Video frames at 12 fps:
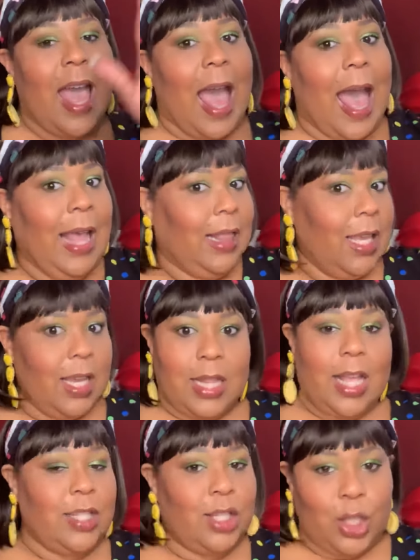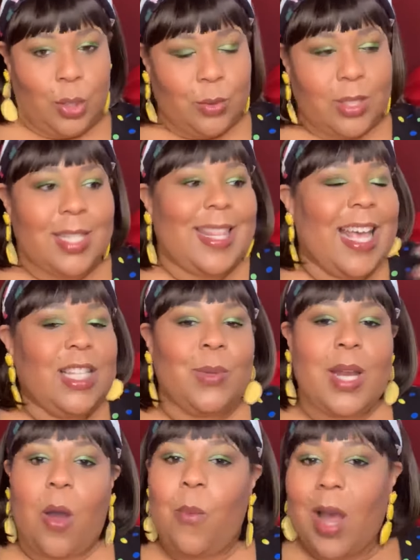I think that's cute. See, that's
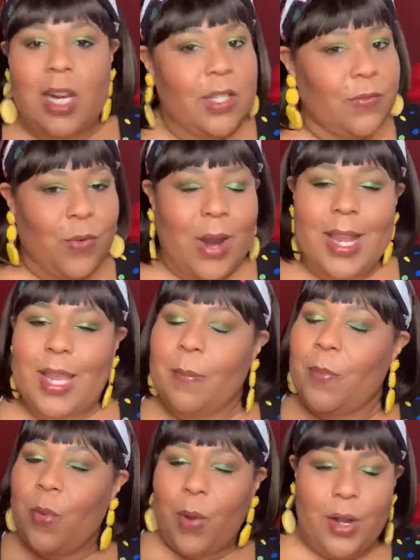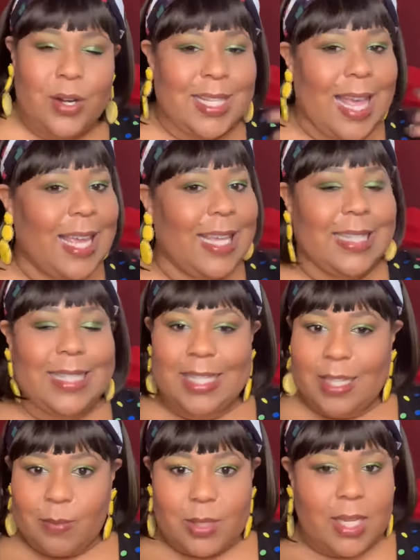what I watch it for. I get pointers, I get
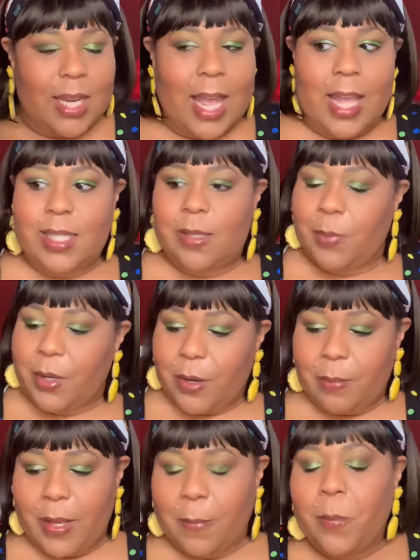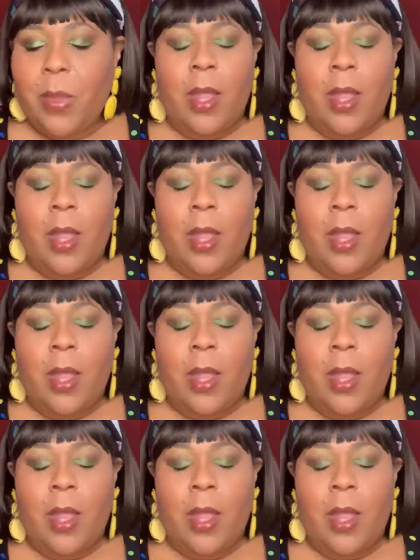tips, and I experiment.